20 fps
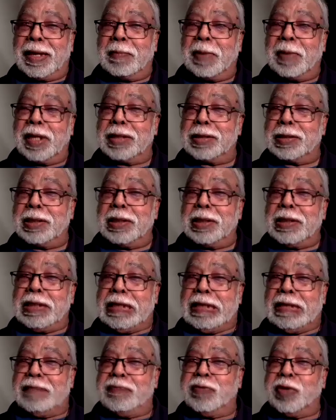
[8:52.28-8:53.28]
about
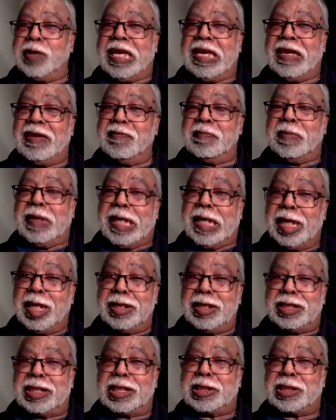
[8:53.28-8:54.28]
if you give
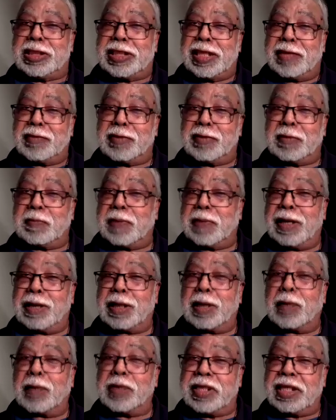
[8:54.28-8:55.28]
me
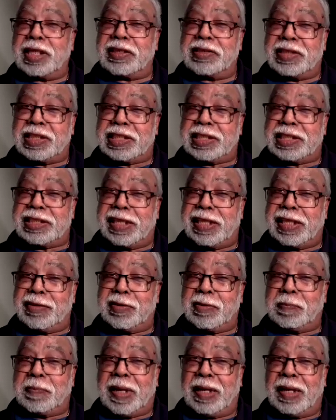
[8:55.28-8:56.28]
£60,000, I would take the
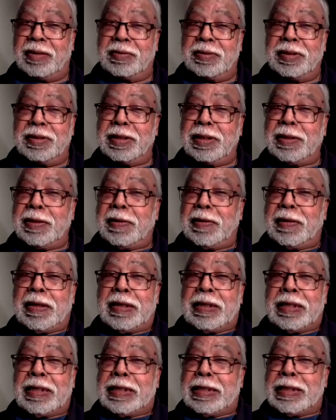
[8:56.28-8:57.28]
£60,000.
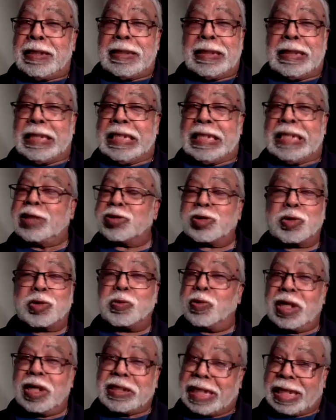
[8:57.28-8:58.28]
It
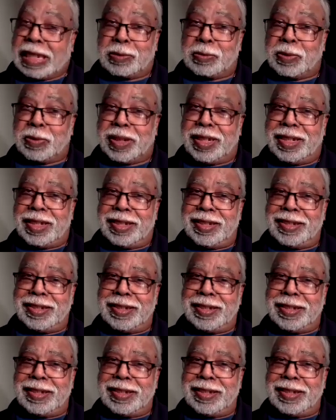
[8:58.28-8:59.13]
doesn't work that way.